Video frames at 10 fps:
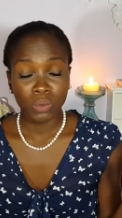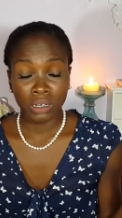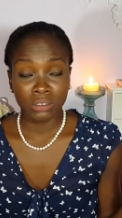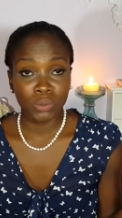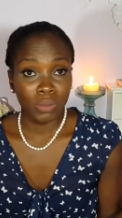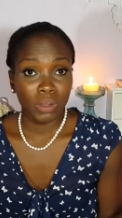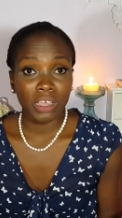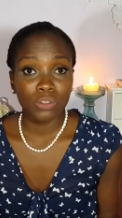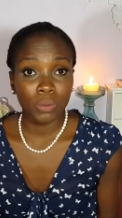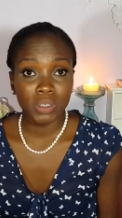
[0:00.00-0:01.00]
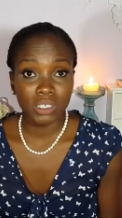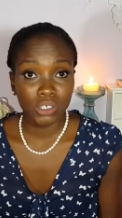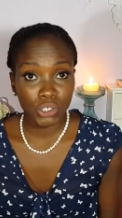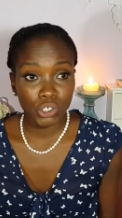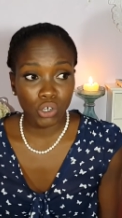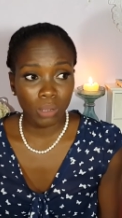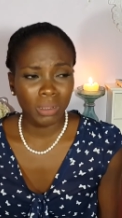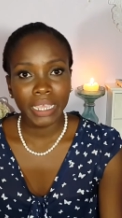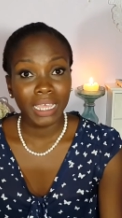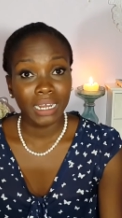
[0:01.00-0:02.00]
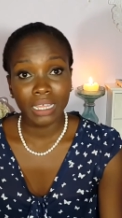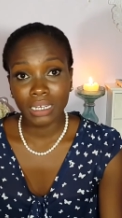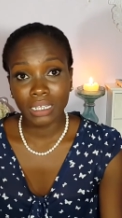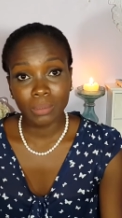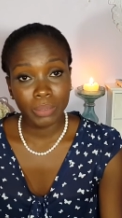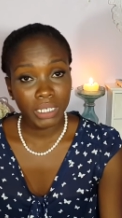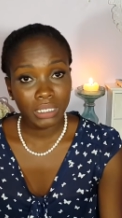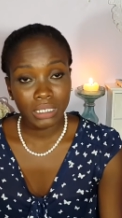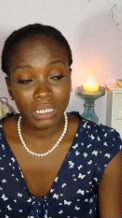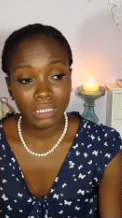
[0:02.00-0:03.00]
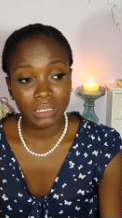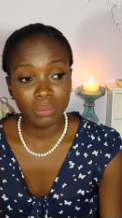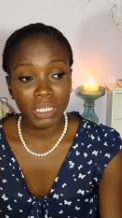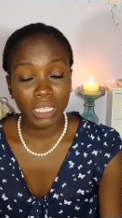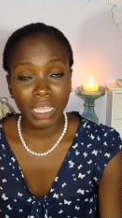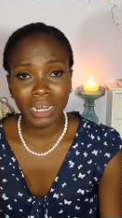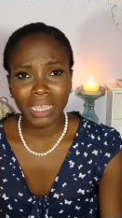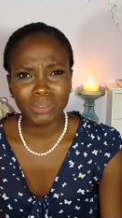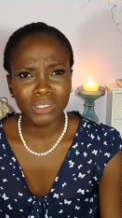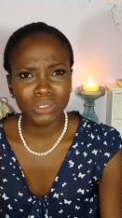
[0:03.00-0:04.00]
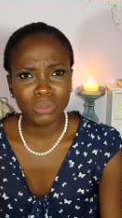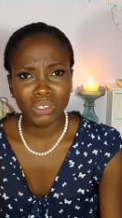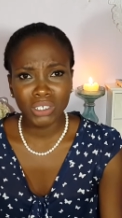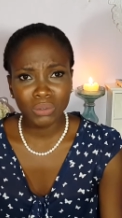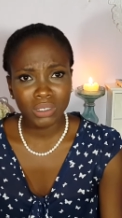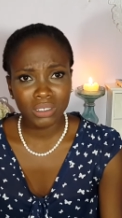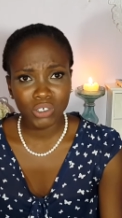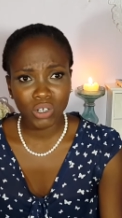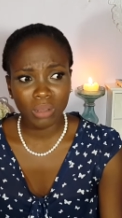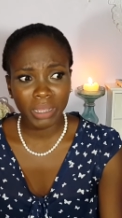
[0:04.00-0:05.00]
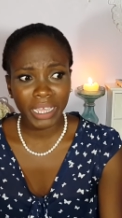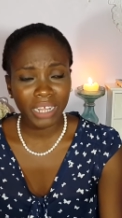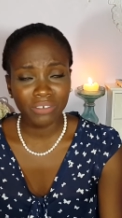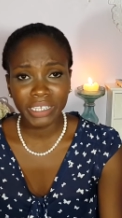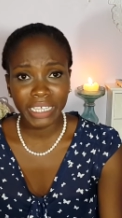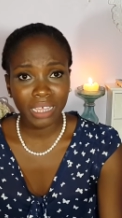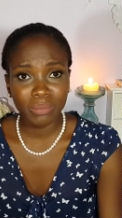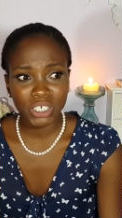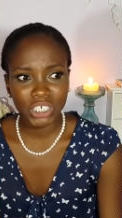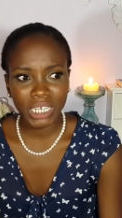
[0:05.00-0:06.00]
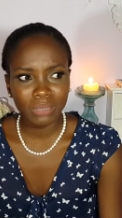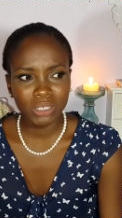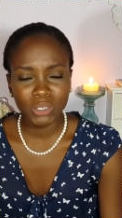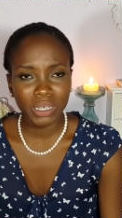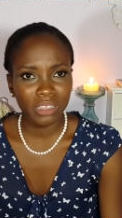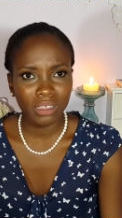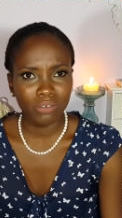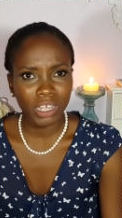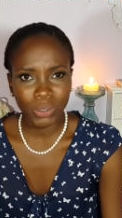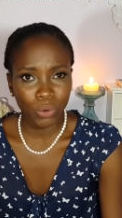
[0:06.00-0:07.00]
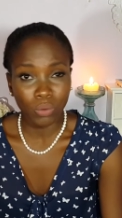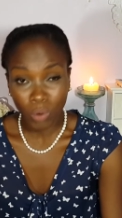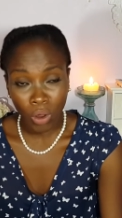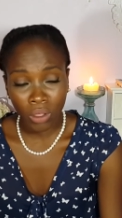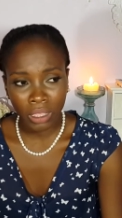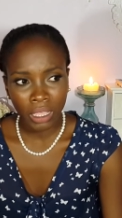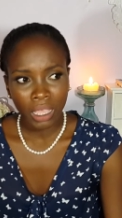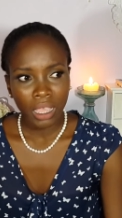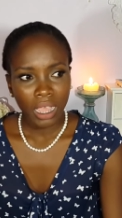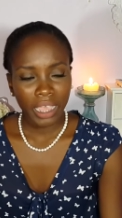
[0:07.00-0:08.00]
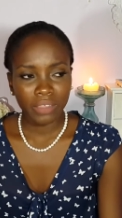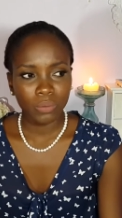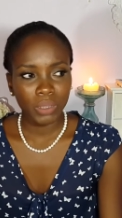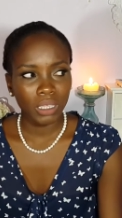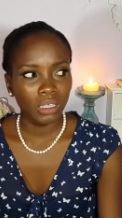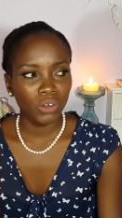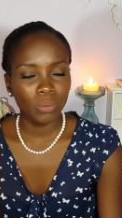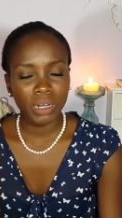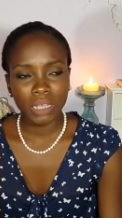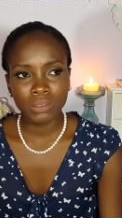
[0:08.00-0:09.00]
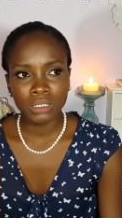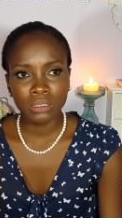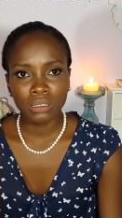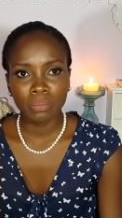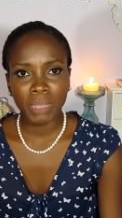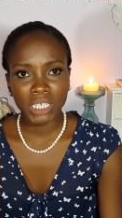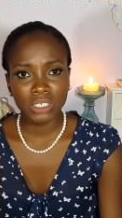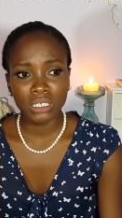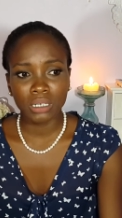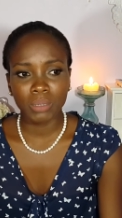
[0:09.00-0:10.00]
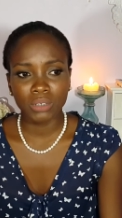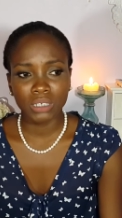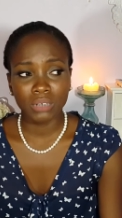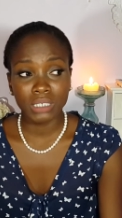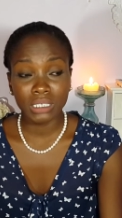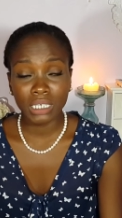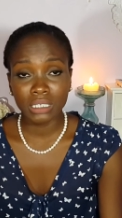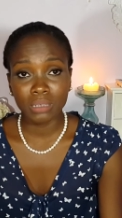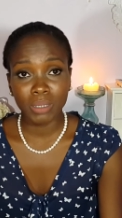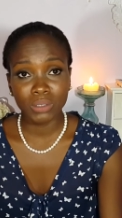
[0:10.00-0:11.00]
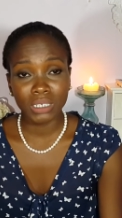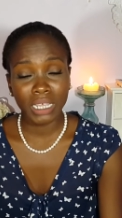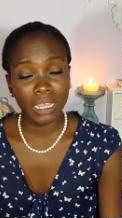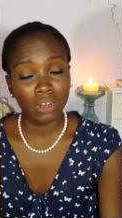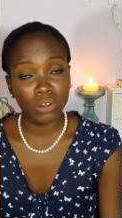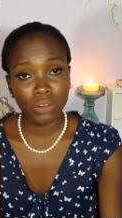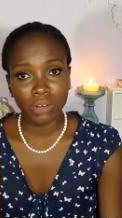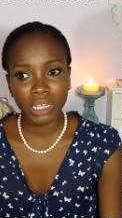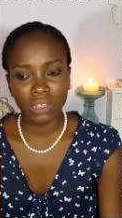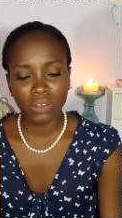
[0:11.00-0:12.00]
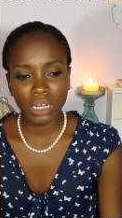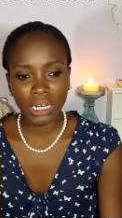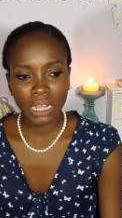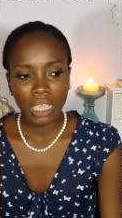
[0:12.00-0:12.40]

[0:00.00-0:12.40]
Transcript: doing what I thought was a good job. I hadn't had any complaints against me, and I was so new to the job. I hadn't really had much time to do anything right or wrong either way, you know, but I was passionate about it. I was excited about it. I had a lot riding on it,